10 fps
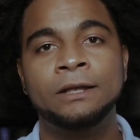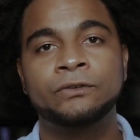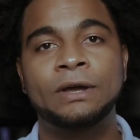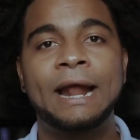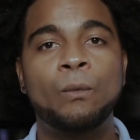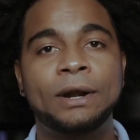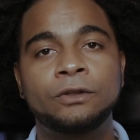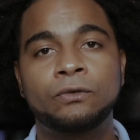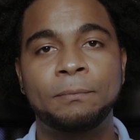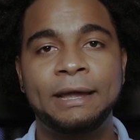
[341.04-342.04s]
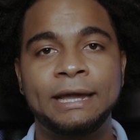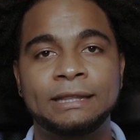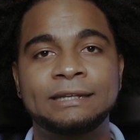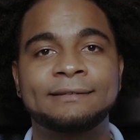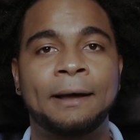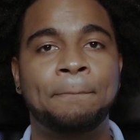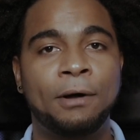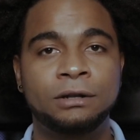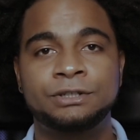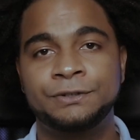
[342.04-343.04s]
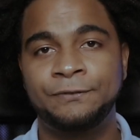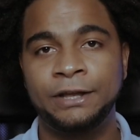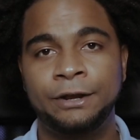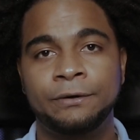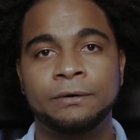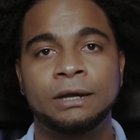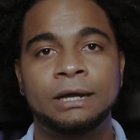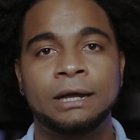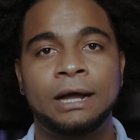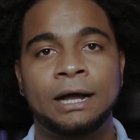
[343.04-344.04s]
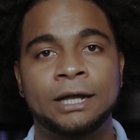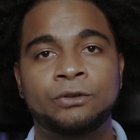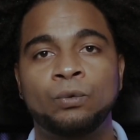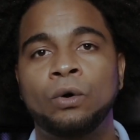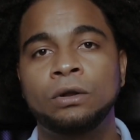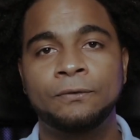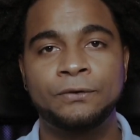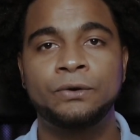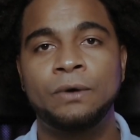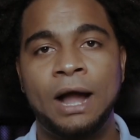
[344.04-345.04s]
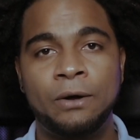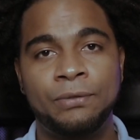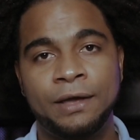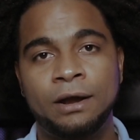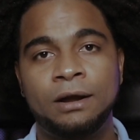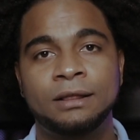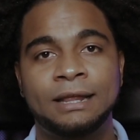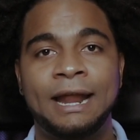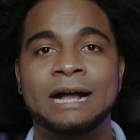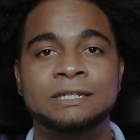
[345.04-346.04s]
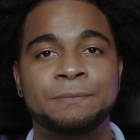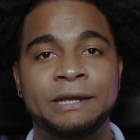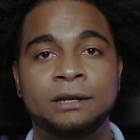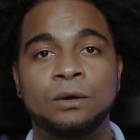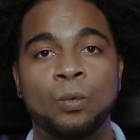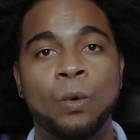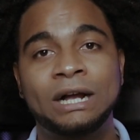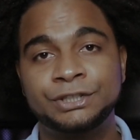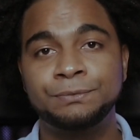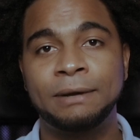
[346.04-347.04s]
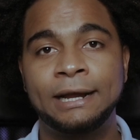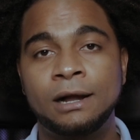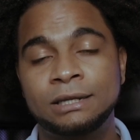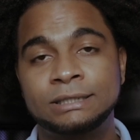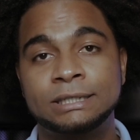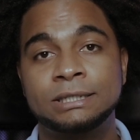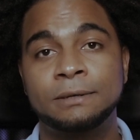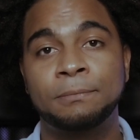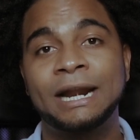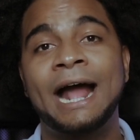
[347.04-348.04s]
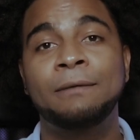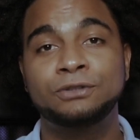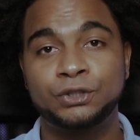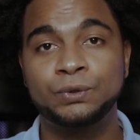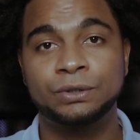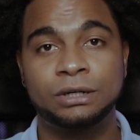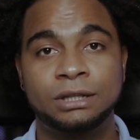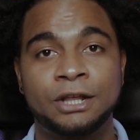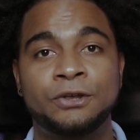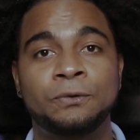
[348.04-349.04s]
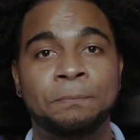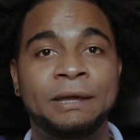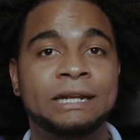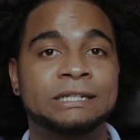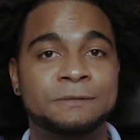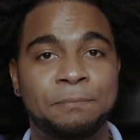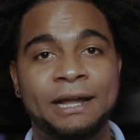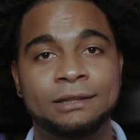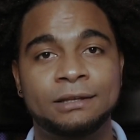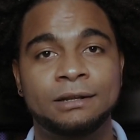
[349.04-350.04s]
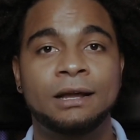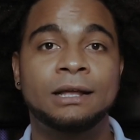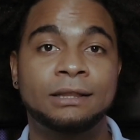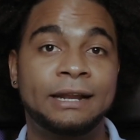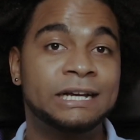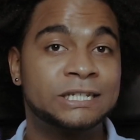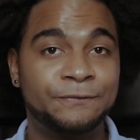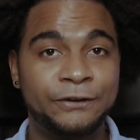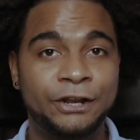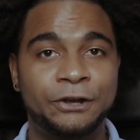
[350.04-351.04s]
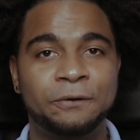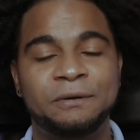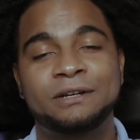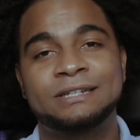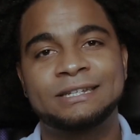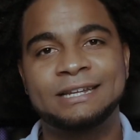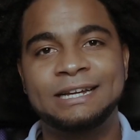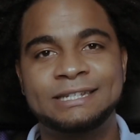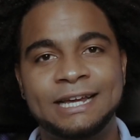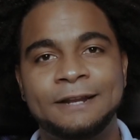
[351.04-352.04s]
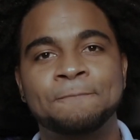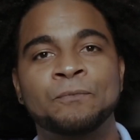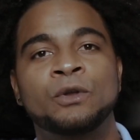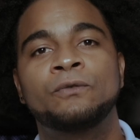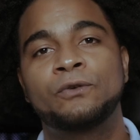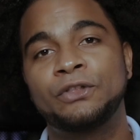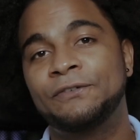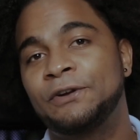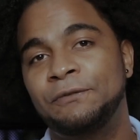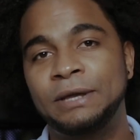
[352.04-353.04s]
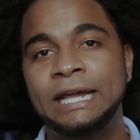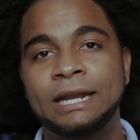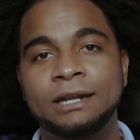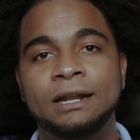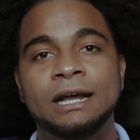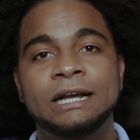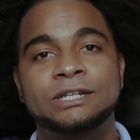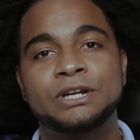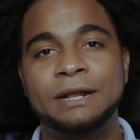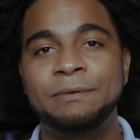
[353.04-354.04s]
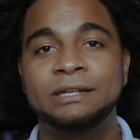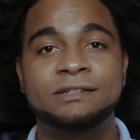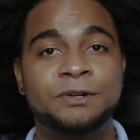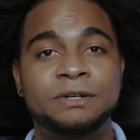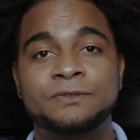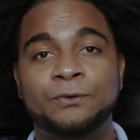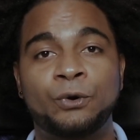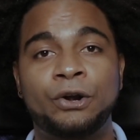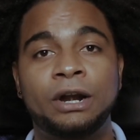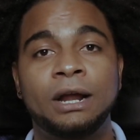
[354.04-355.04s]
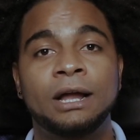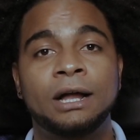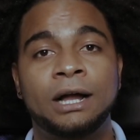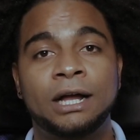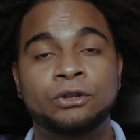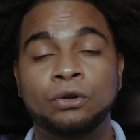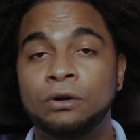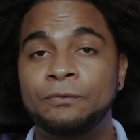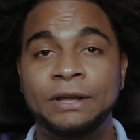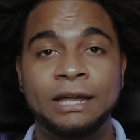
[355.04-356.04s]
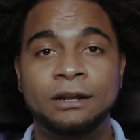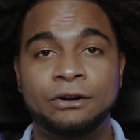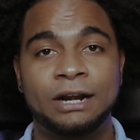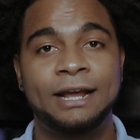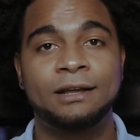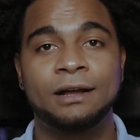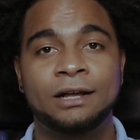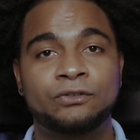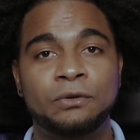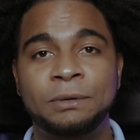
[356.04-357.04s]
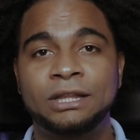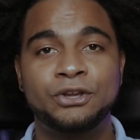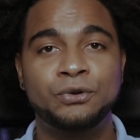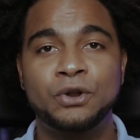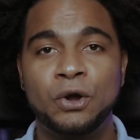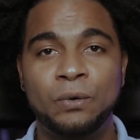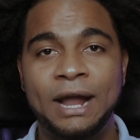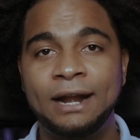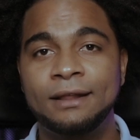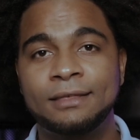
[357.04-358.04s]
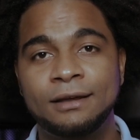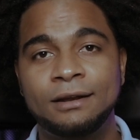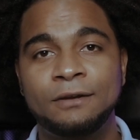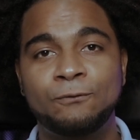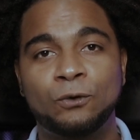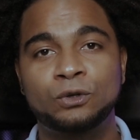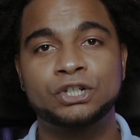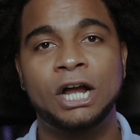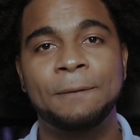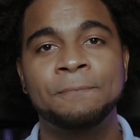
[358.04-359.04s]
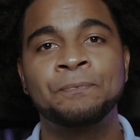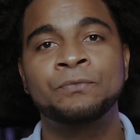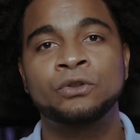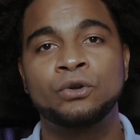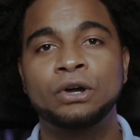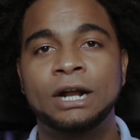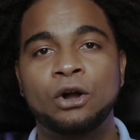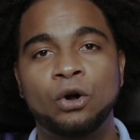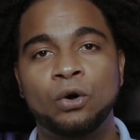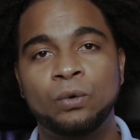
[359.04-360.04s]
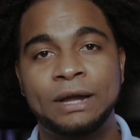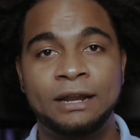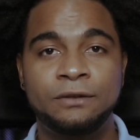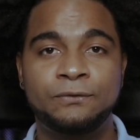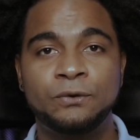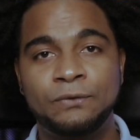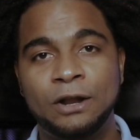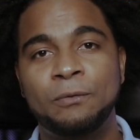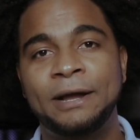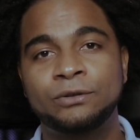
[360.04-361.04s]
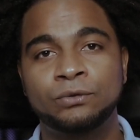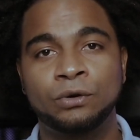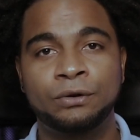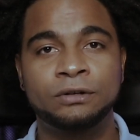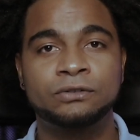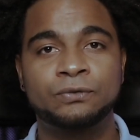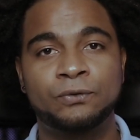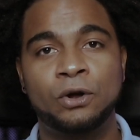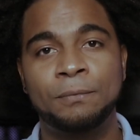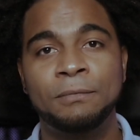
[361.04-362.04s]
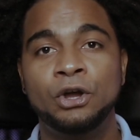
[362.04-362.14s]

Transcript: So, and I wanted to make this apology video to all of you out there that has been watching my content, but I'm sure that you've been expecting the next video, because as I said from the very beginning, it's gonna be a series for total beginner, like assuming that you know anything in Photoshop. You're gonna go, and if you follow my tutorials from